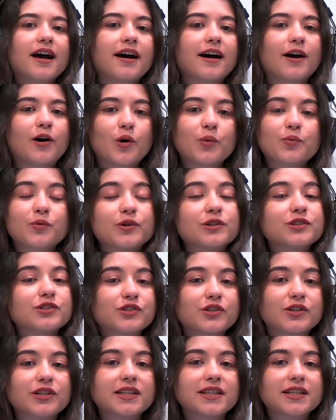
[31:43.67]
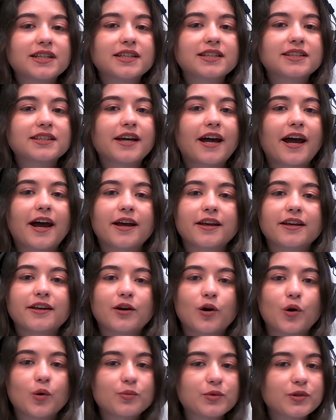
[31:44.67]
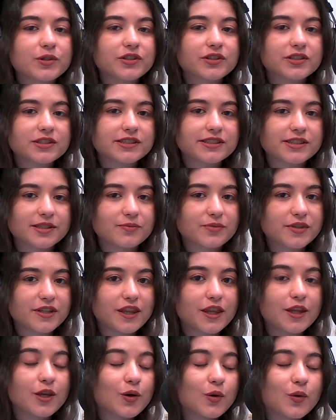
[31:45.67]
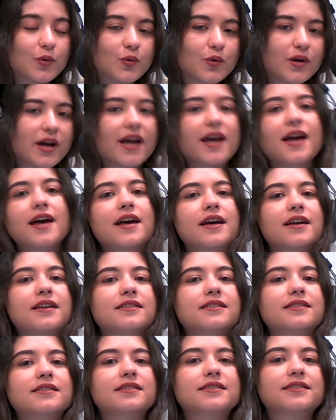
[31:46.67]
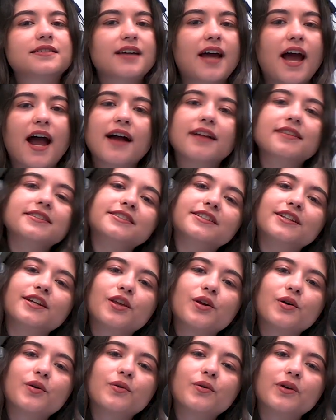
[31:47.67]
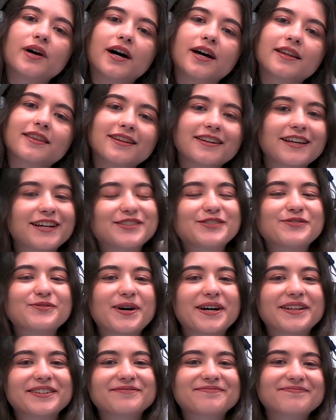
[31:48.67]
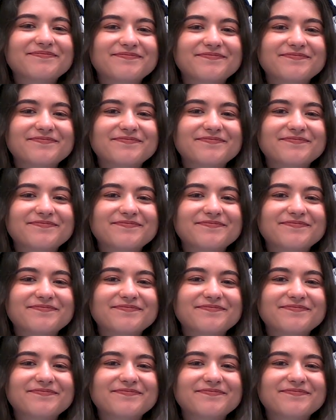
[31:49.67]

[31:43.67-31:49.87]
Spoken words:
I hope you enjoyed it. I hope you learned something new. And I'll see you at the next one.